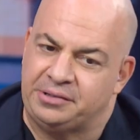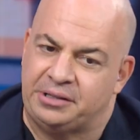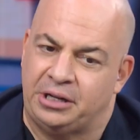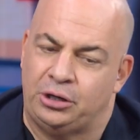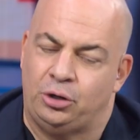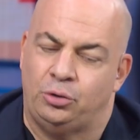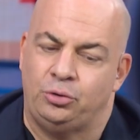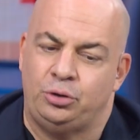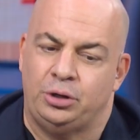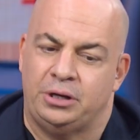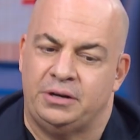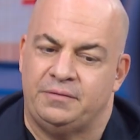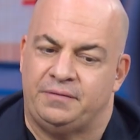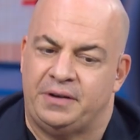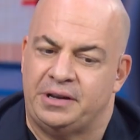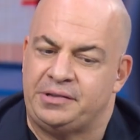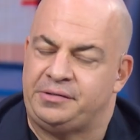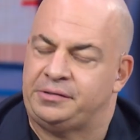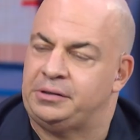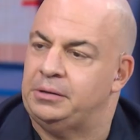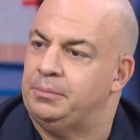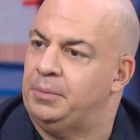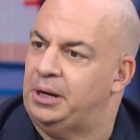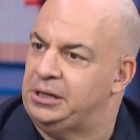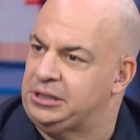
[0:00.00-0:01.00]
I know you
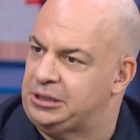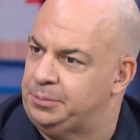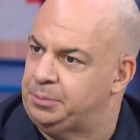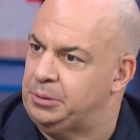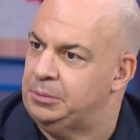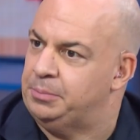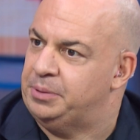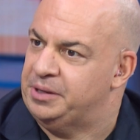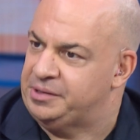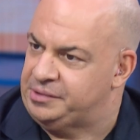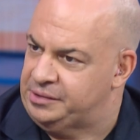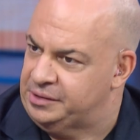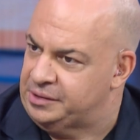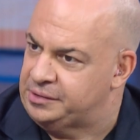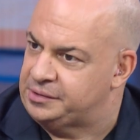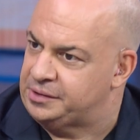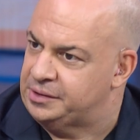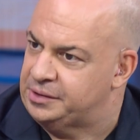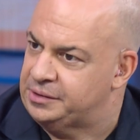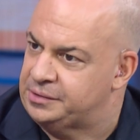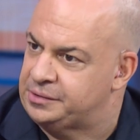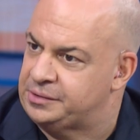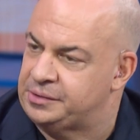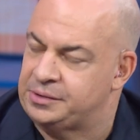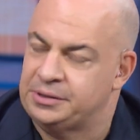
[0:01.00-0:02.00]
invest in multiple
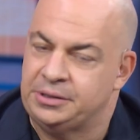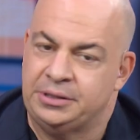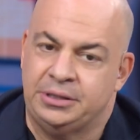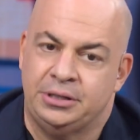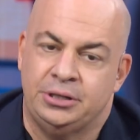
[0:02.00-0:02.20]
businesses.